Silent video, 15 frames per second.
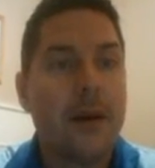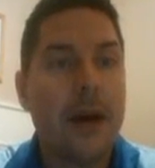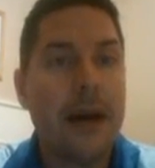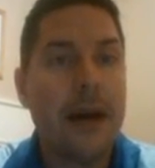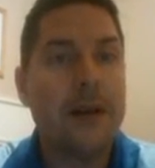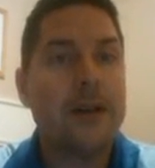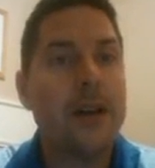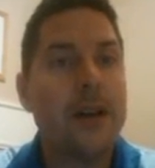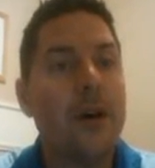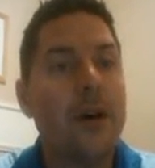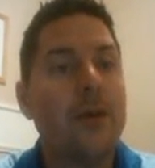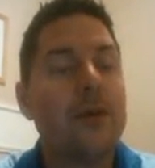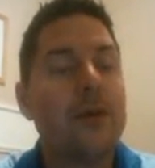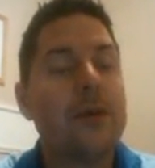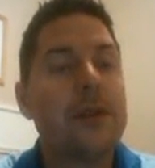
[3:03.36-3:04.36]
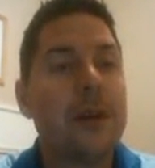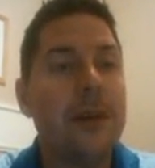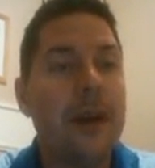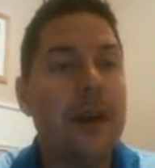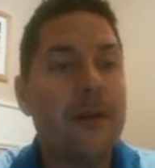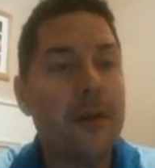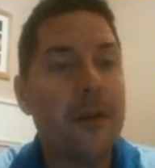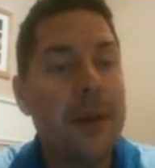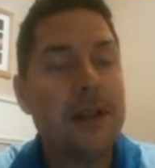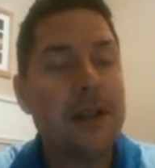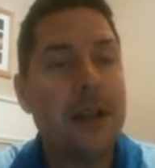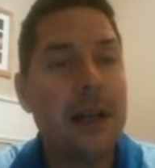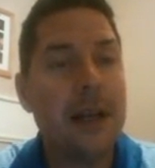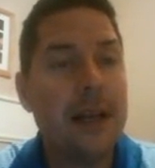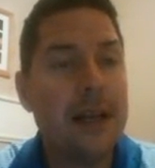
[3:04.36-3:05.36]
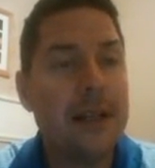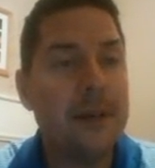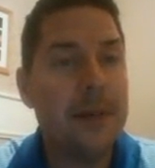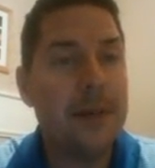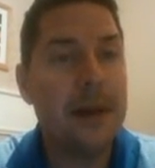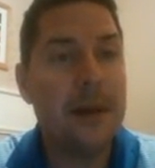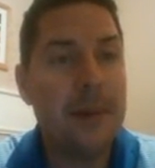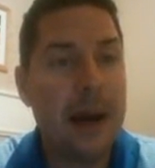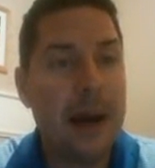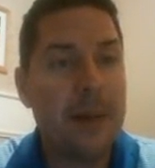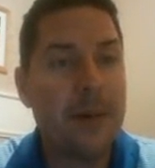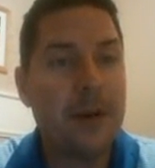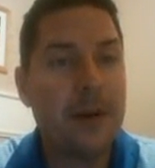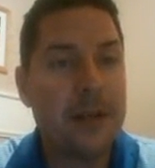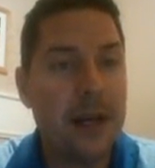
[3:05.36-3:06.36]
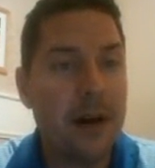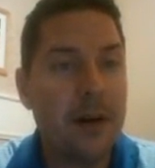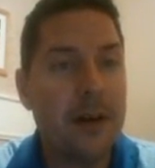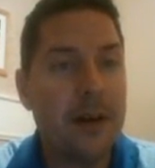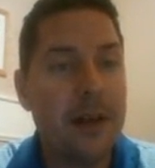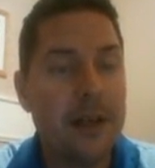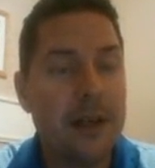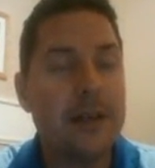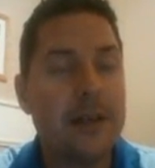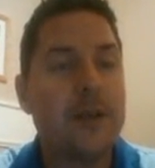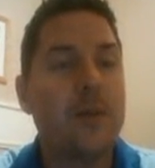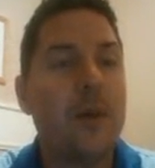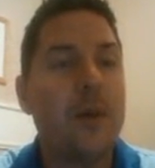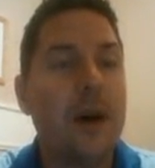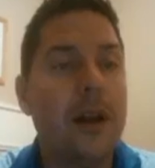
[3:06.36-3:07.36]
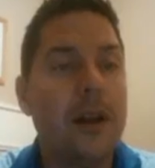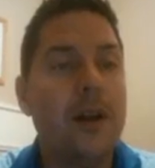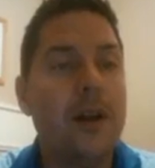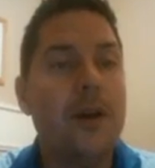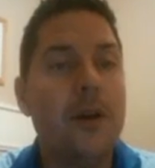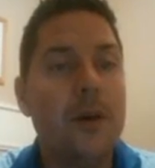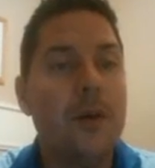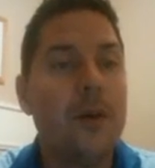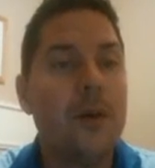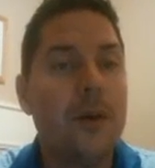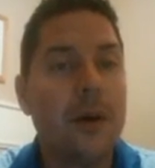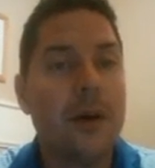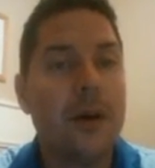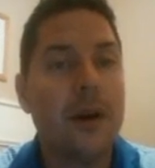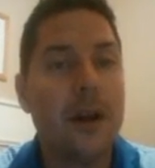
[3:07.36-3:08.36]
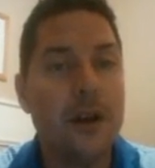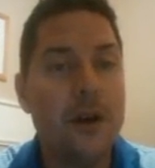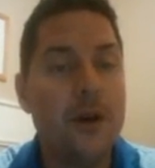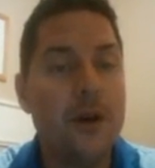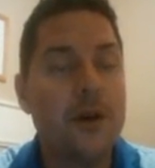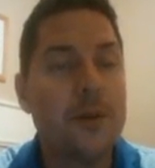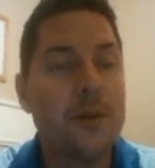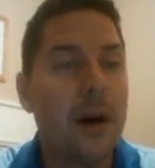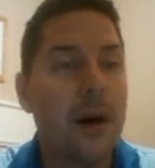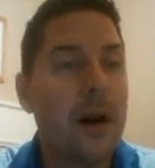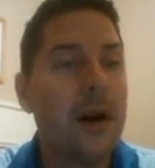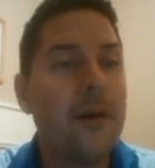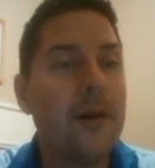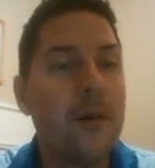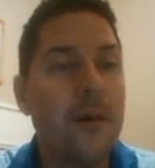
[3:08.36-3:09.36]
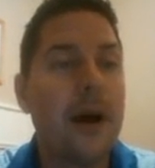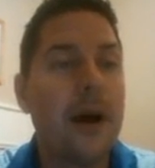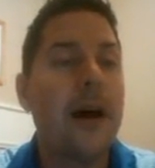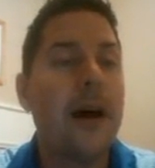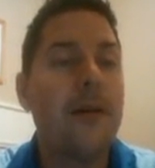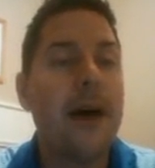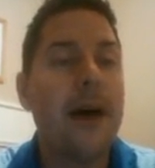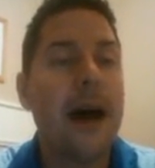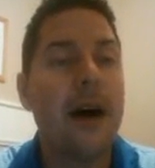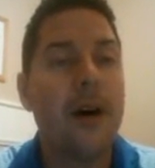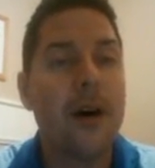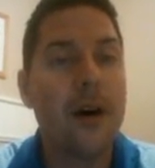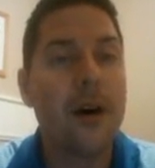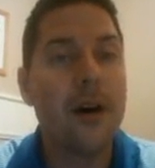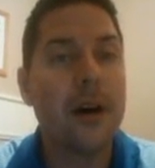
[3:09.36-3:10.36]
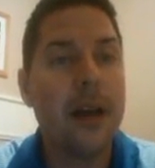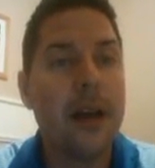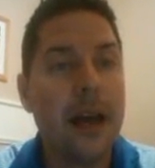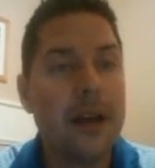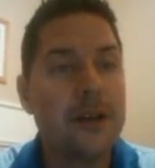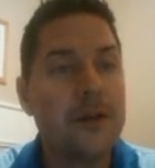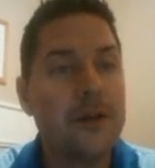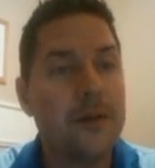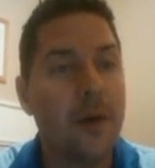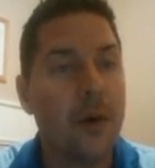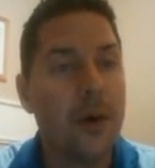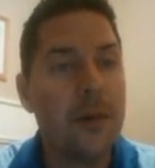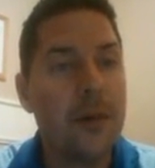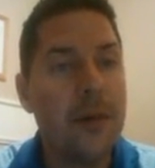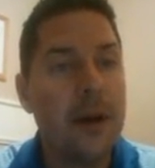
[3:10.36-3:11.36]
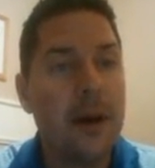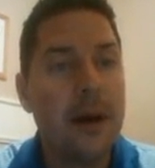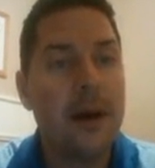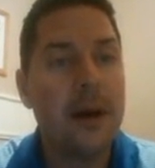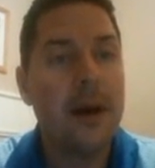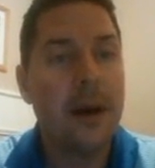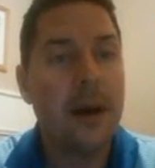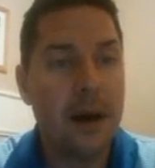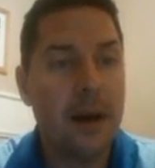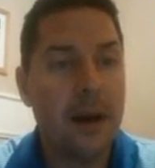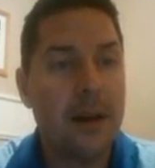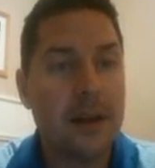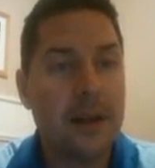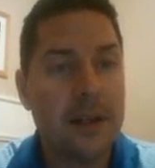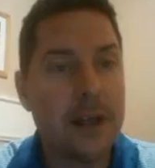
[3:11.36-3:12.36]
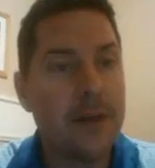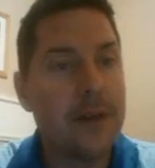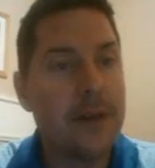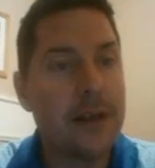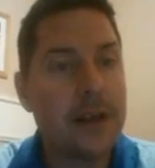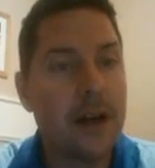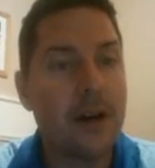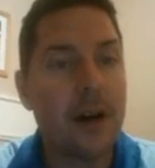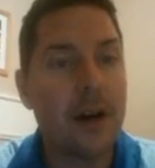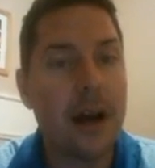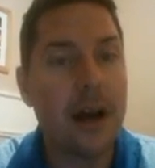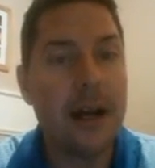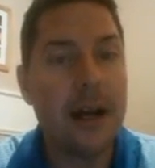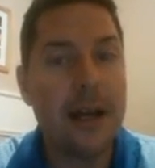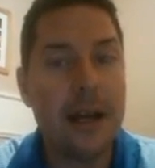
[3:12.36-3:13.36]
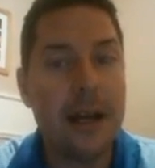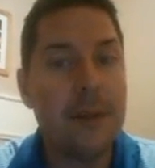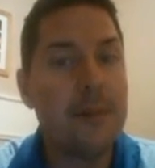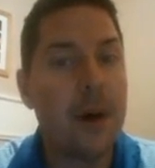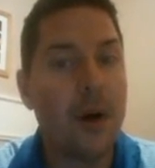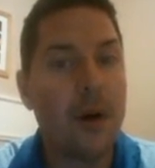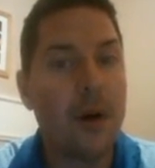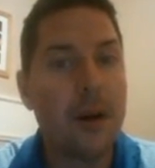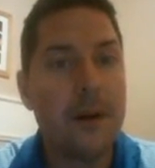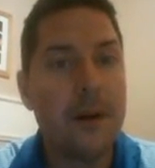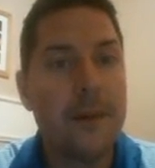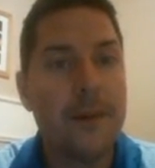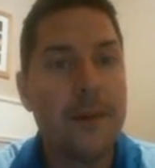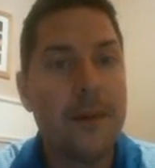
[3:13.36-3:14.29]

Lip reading: Okay, so some of the information that needs to be in the paper is here. This is what you can use part of how hurricanes form, the stuff that's underlined and in bold.